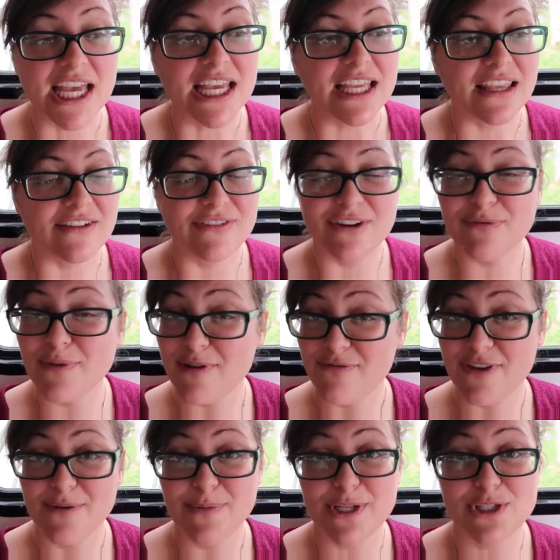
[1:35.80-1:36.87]
Even if my
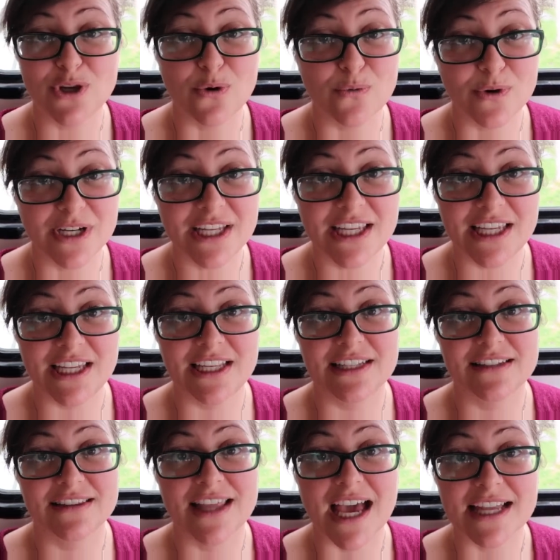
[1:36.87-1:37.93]
family don't want to
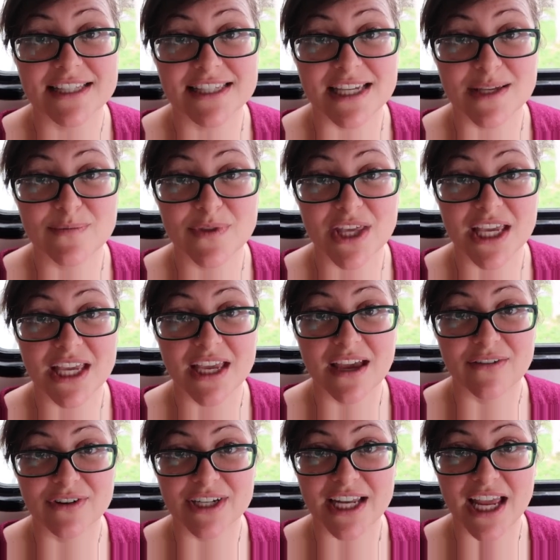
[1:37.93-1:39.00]
eat that same thing
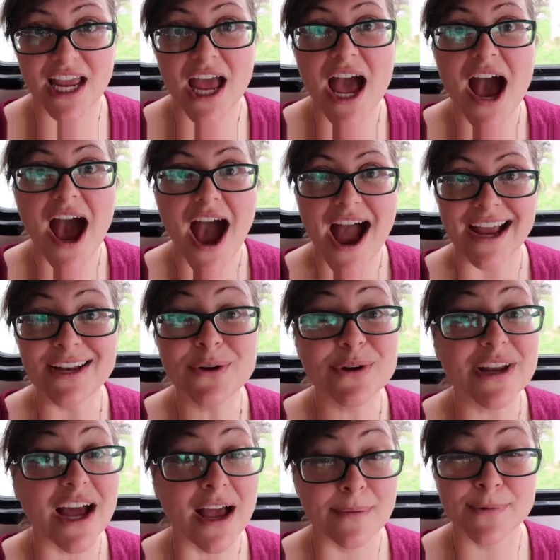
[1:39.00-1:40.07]
every day, I know
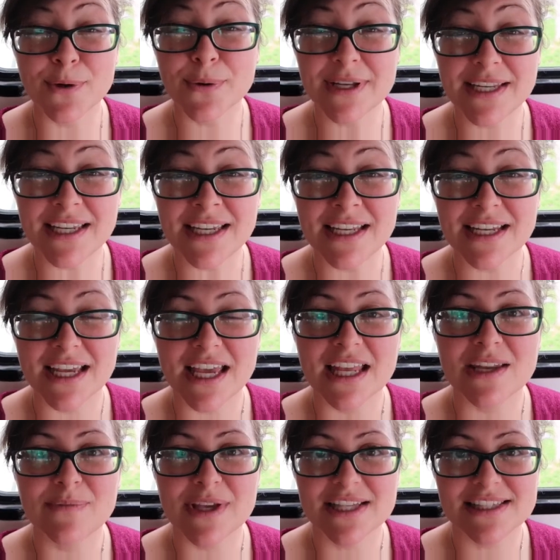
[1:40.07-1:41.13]
what I'm going to eat,
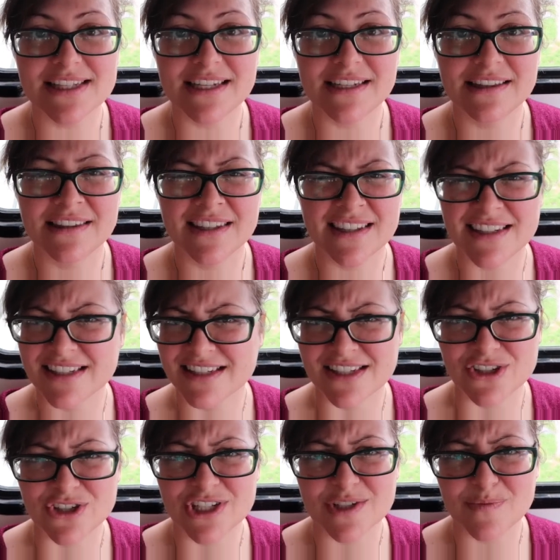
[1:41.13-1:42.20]
and it makes the
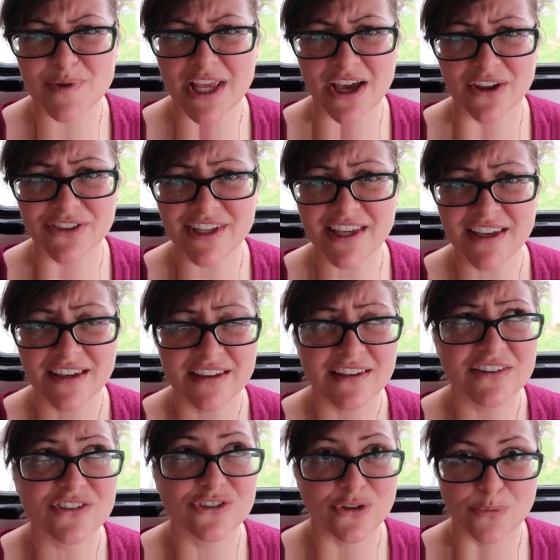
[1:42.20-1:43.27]
decision to be healthy
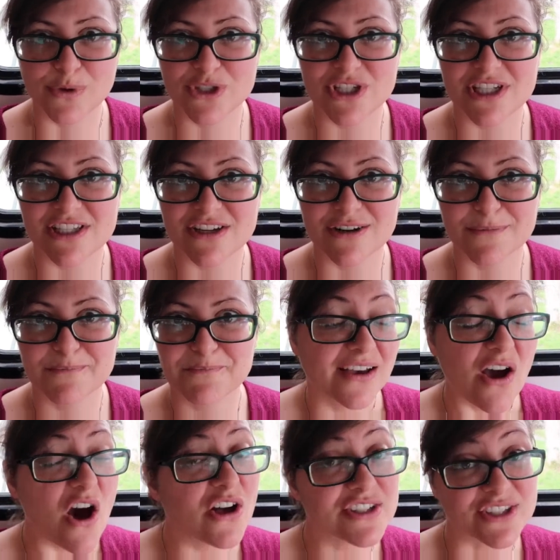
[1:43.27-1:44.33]
so much easier.
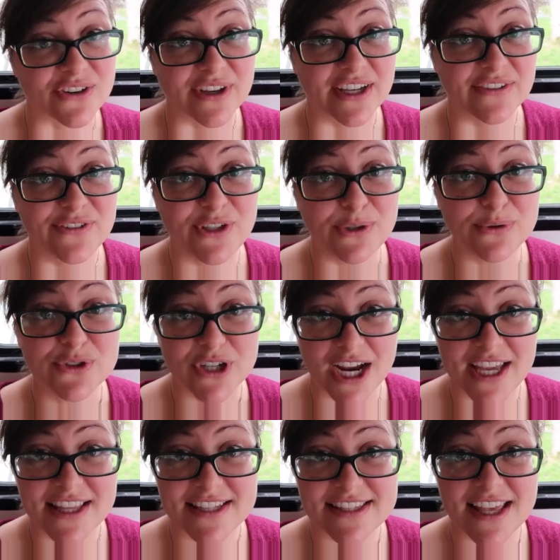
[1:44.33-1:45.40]
Also, if you
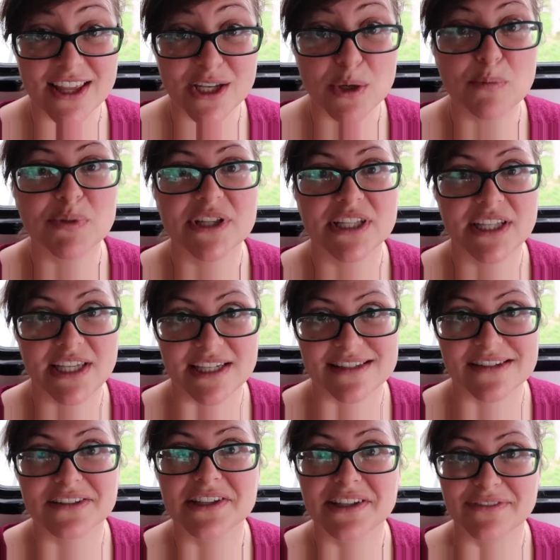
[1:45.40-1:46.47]
try this salad,
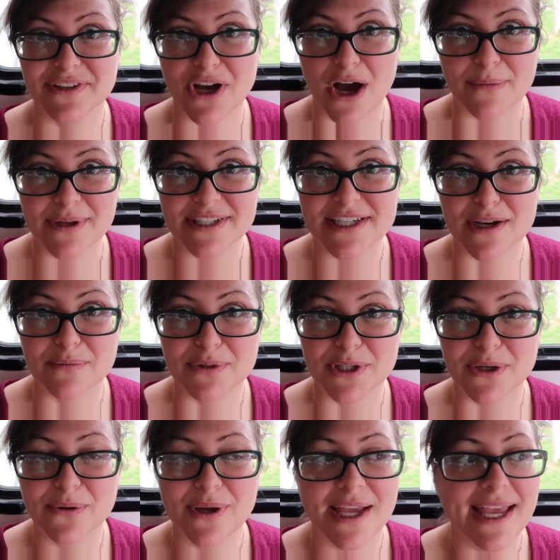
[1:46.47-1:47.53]
please leave a comment down below,